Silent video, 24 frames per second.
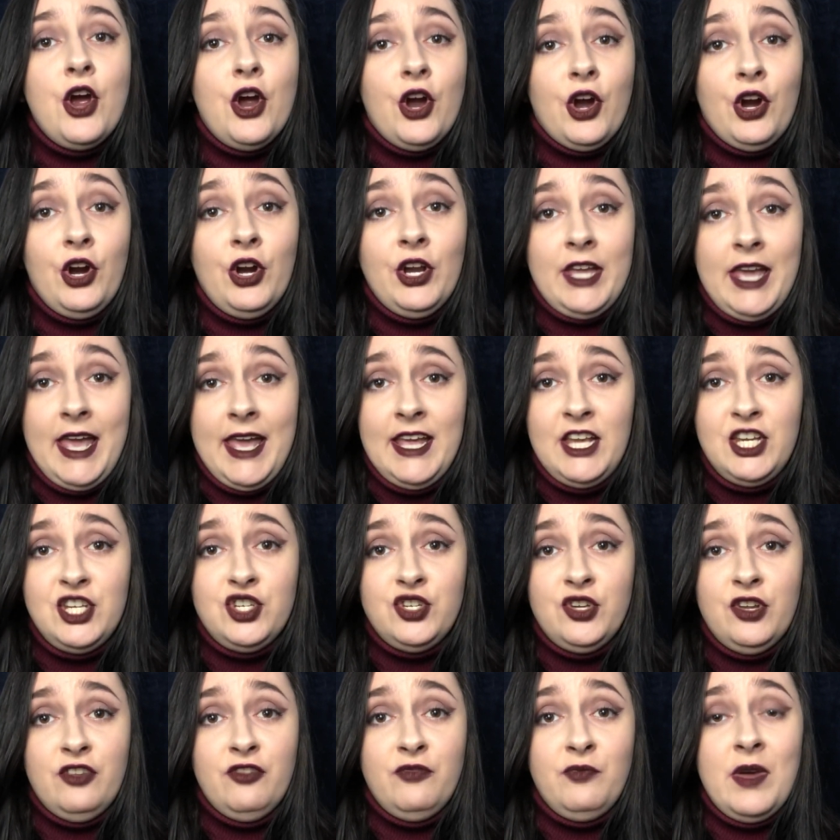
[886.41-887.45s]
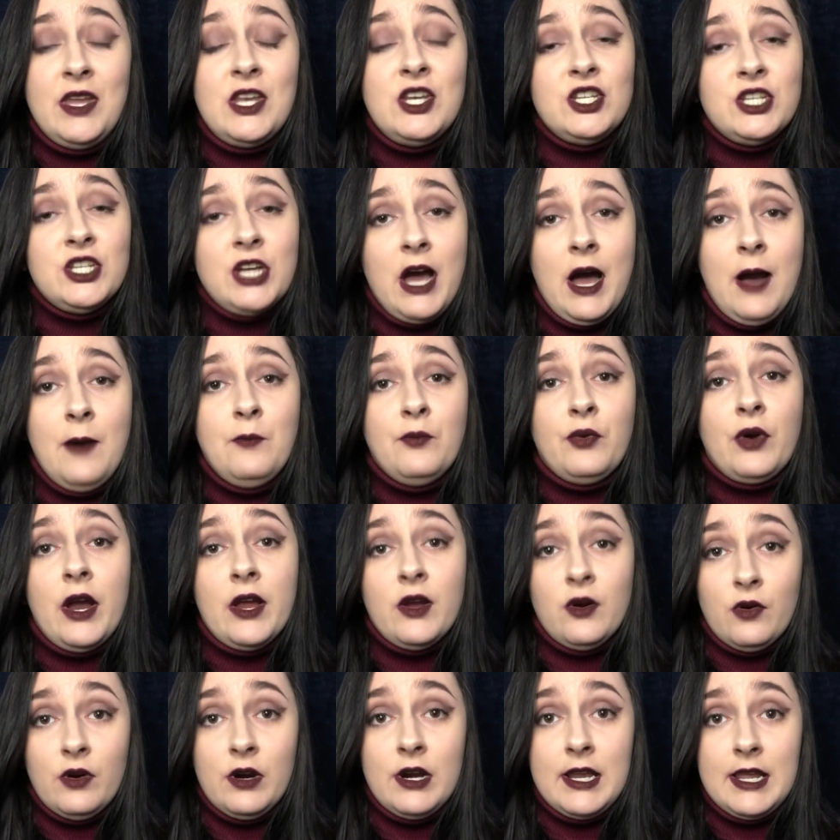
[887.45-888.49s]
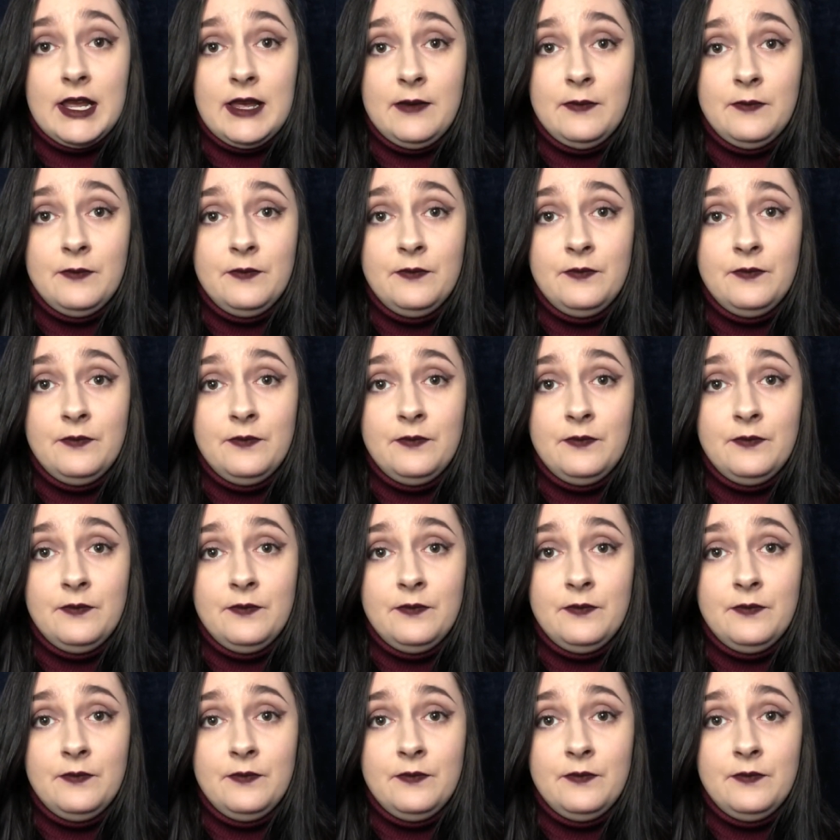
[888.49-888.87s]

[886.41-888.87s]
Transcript: her case should have been top priority.